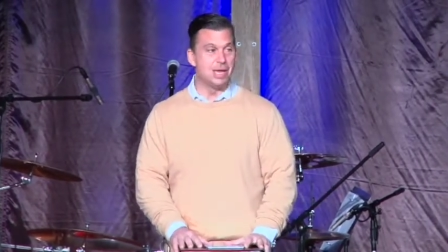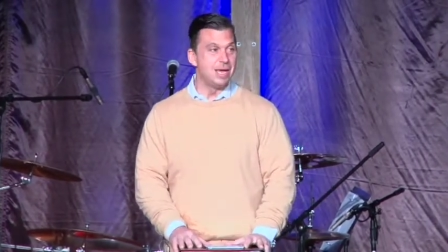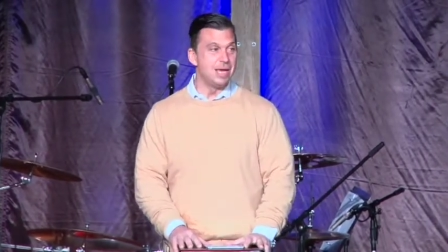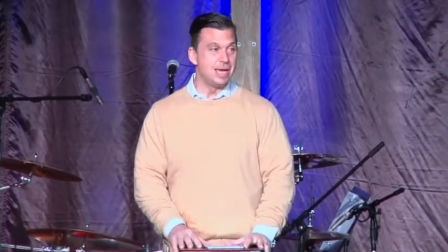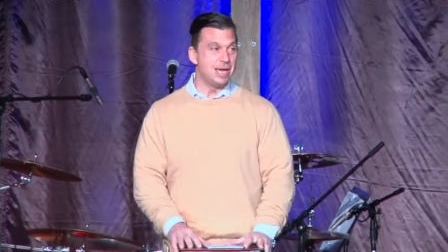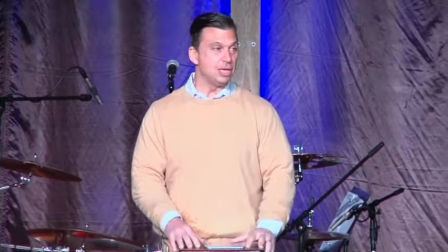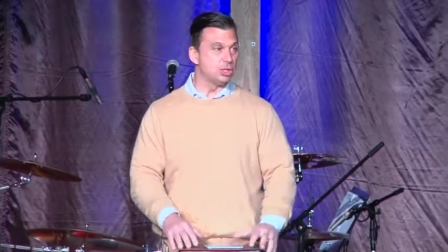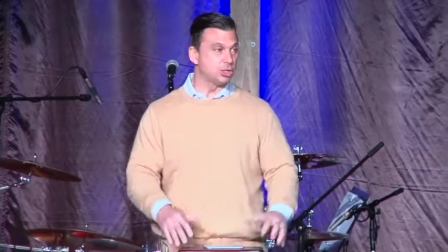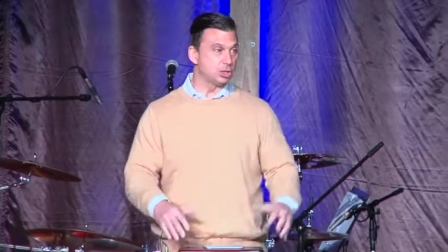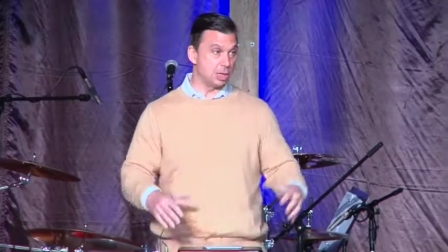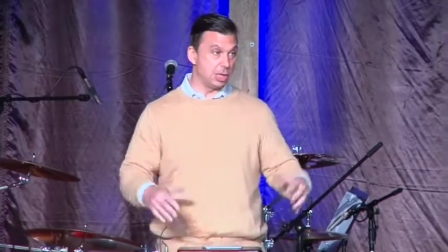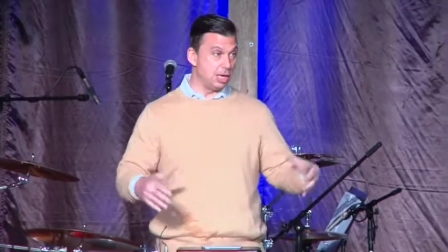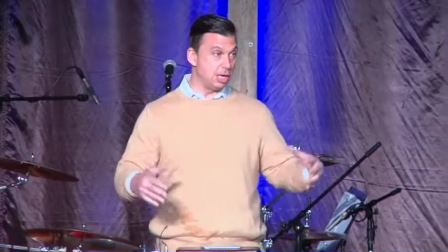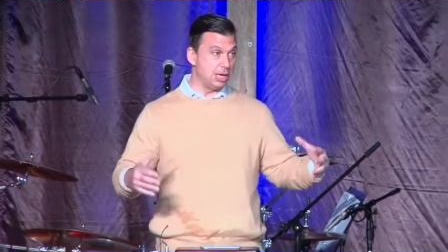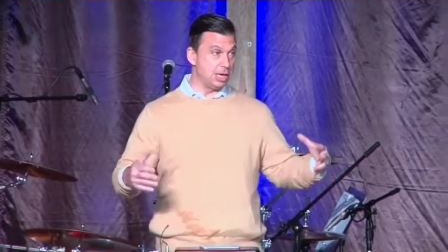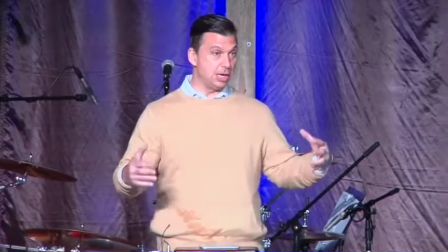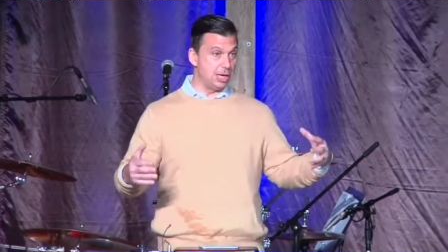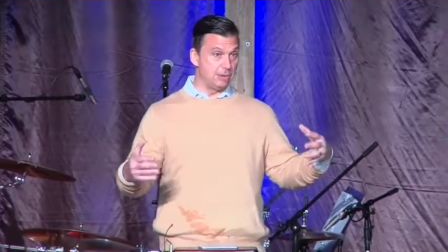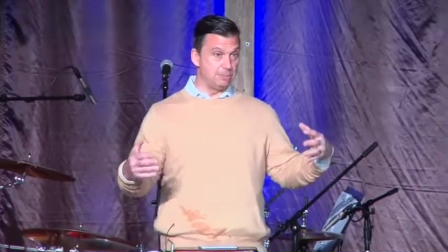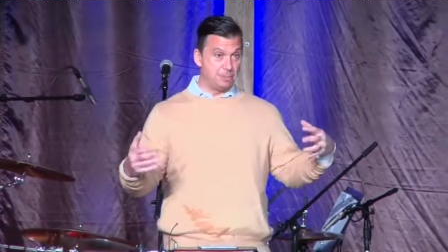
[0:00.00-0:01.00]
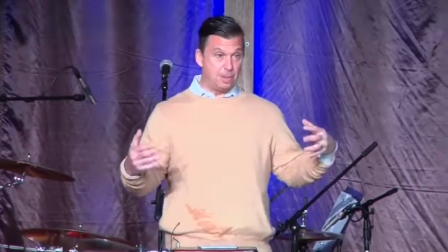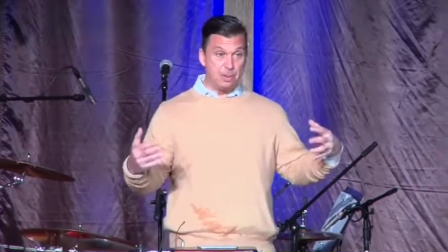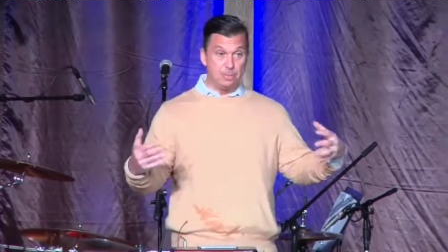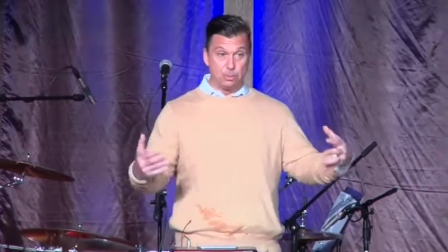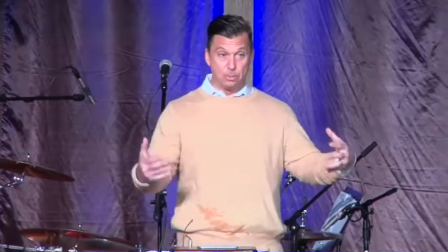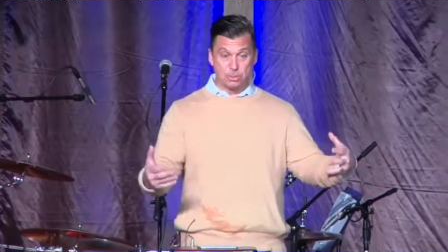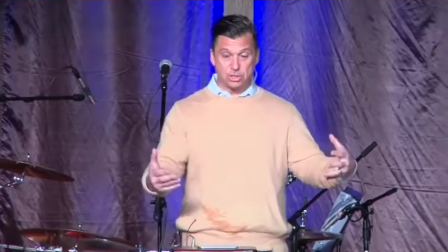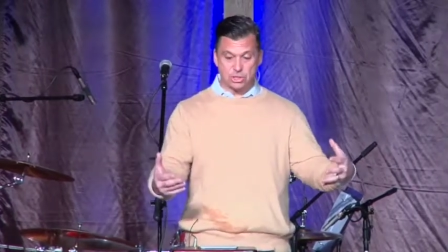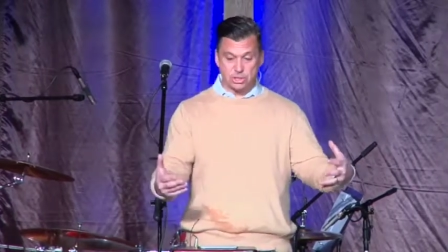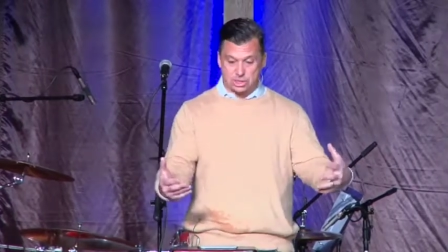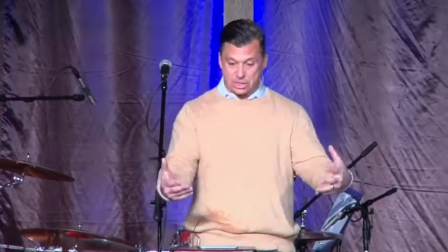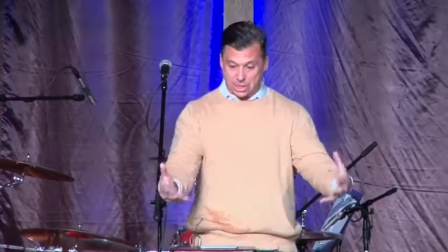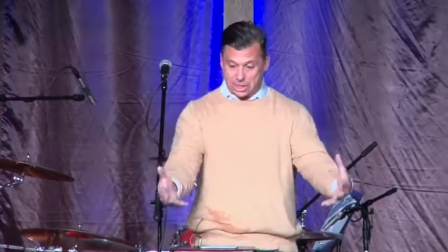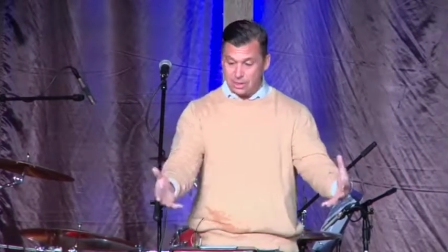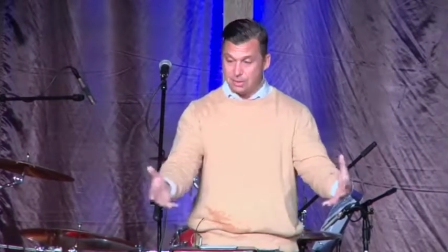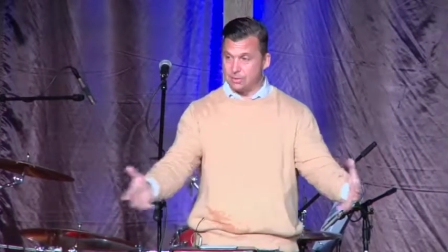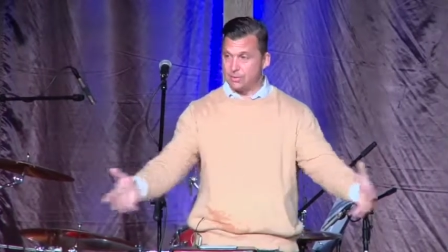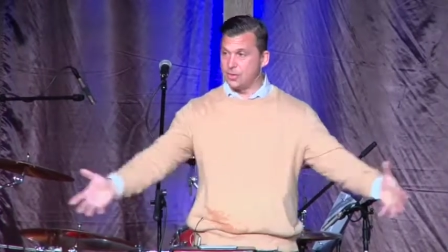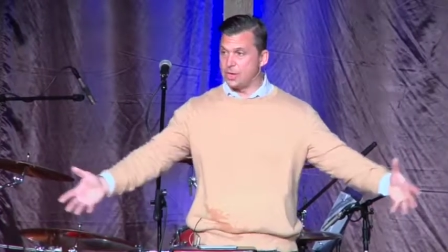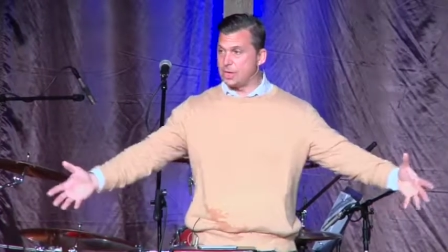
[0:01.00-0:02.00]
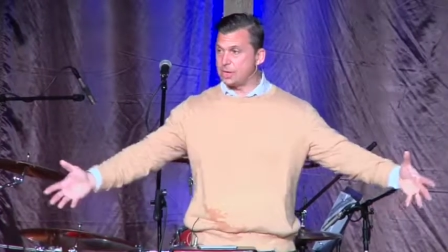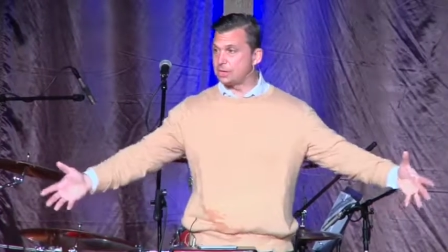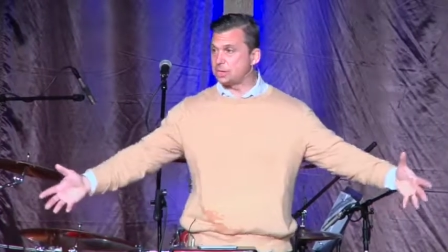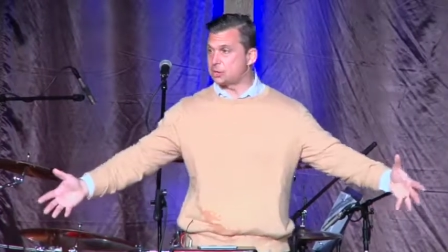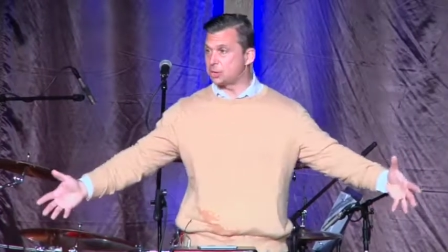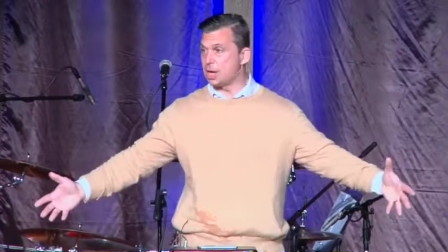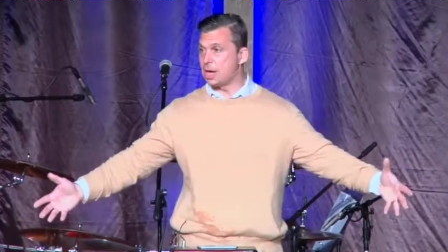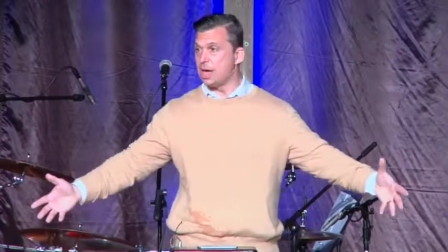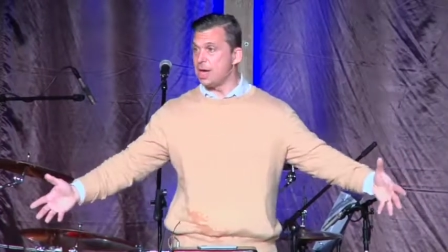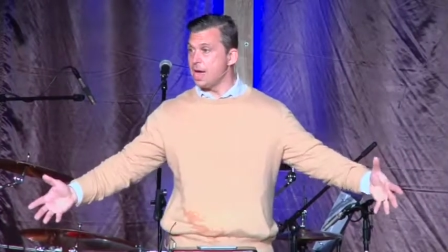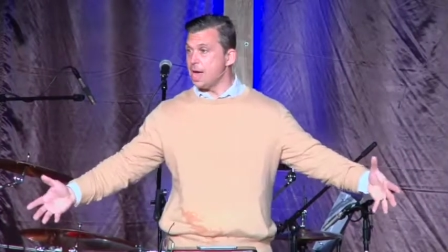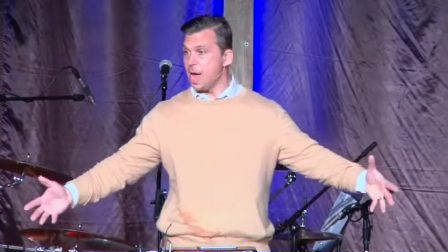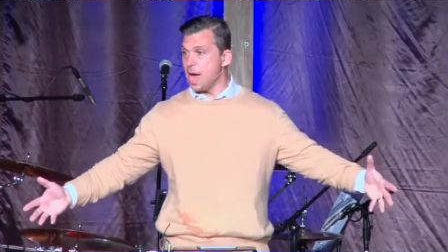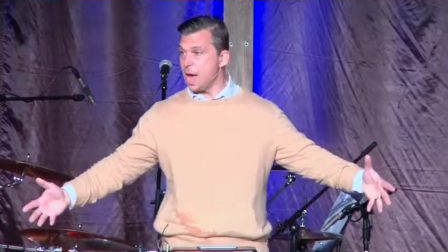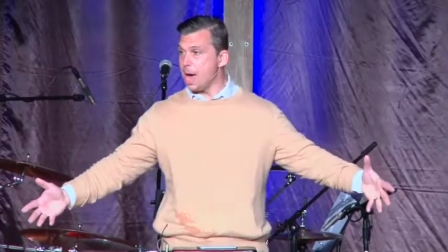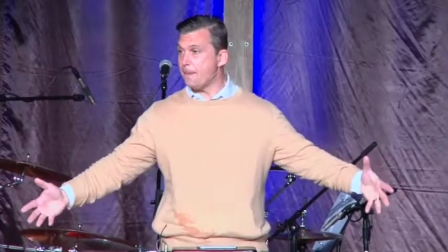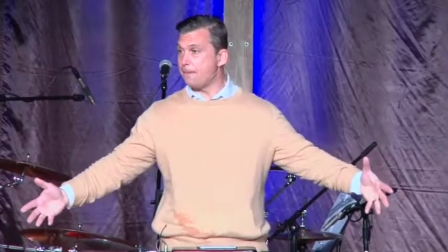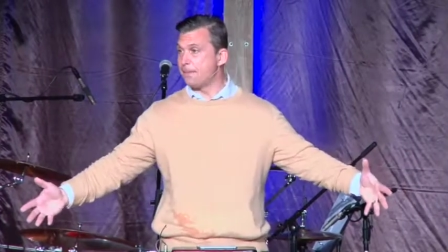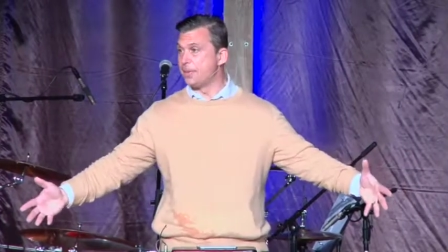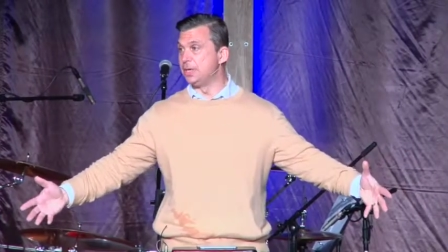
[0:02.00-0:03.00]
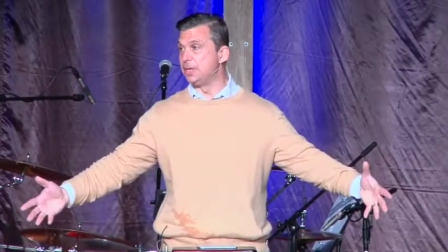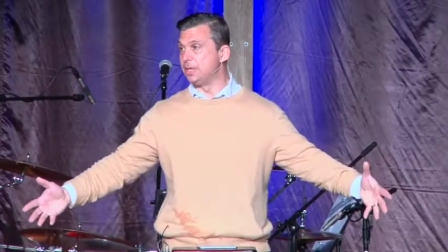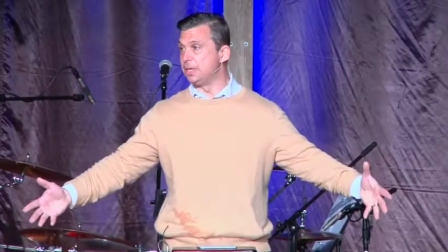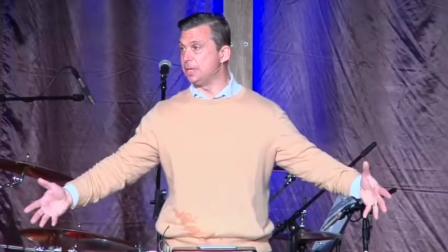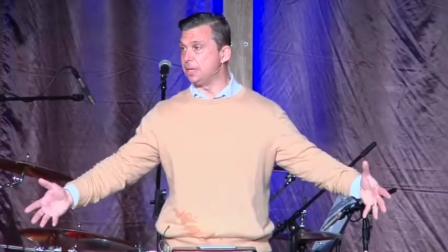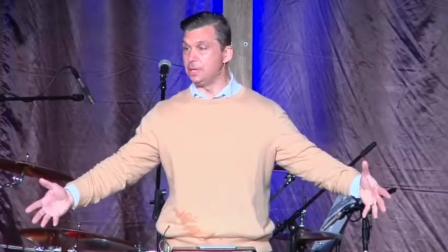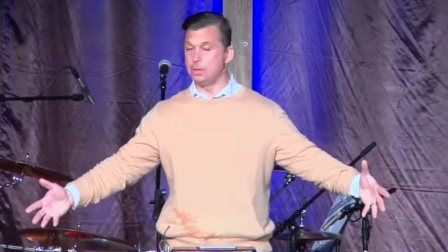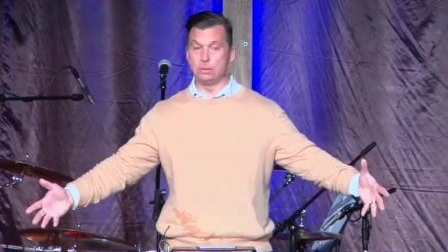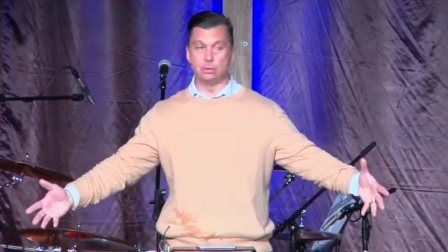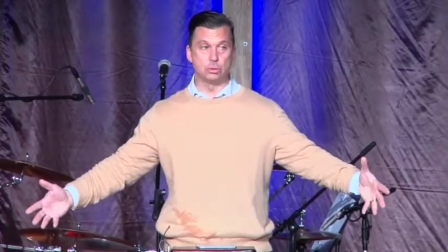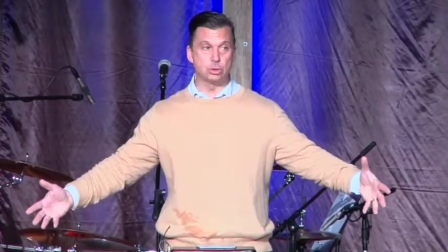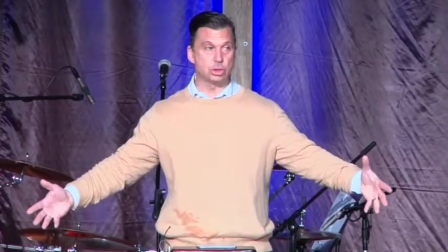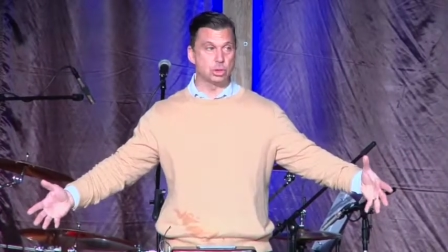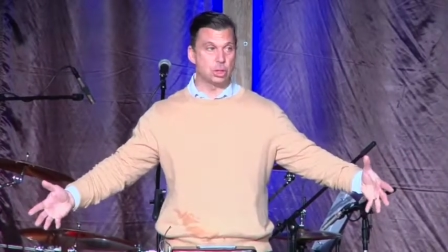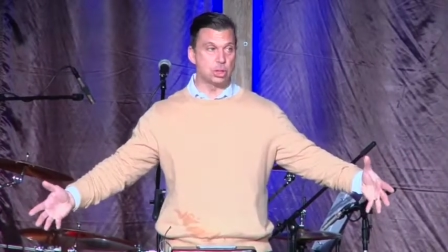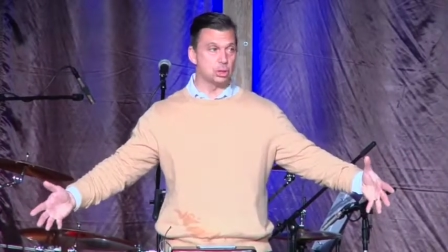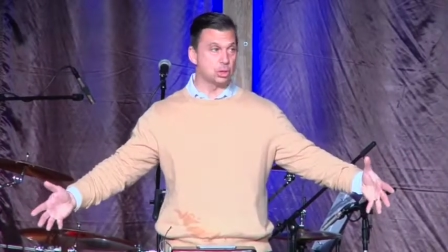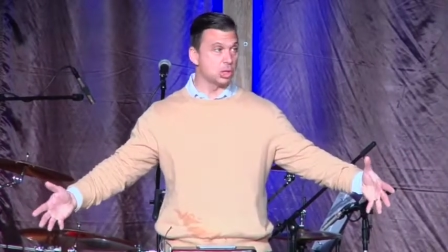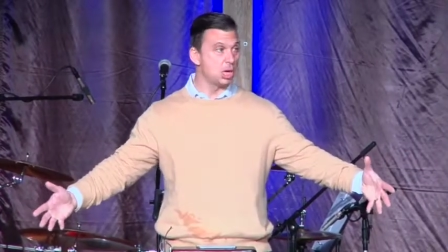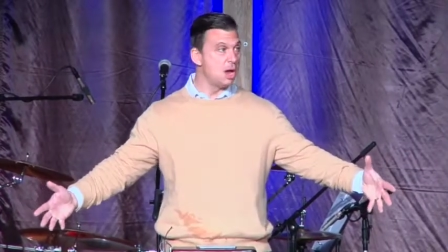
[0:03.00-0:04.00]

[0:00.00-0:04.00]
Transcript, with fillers: It's if people see this happening in your church,